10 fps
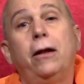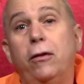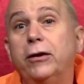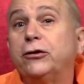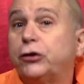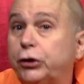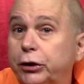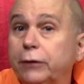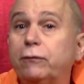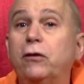This
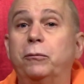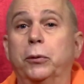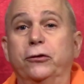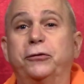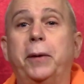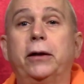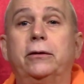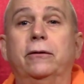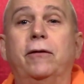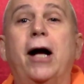shift of
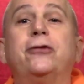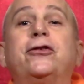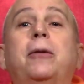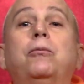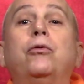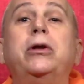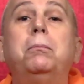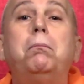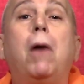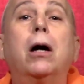perspective has some
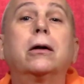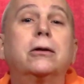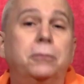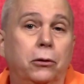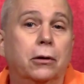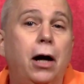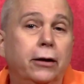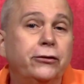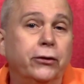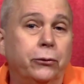remarkable
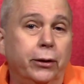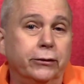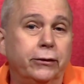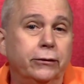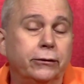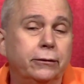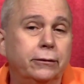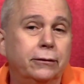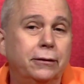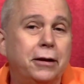consequences
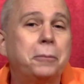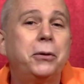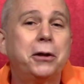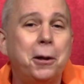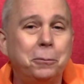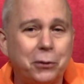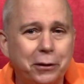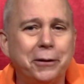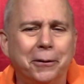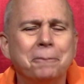that become
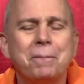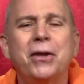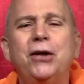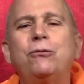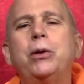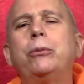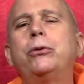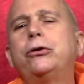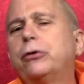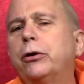clear if we
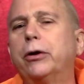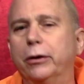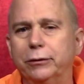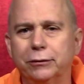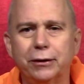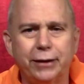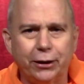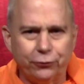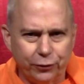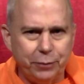return to
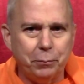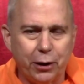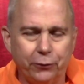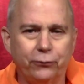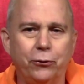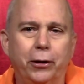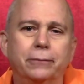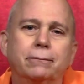that dream metaphor.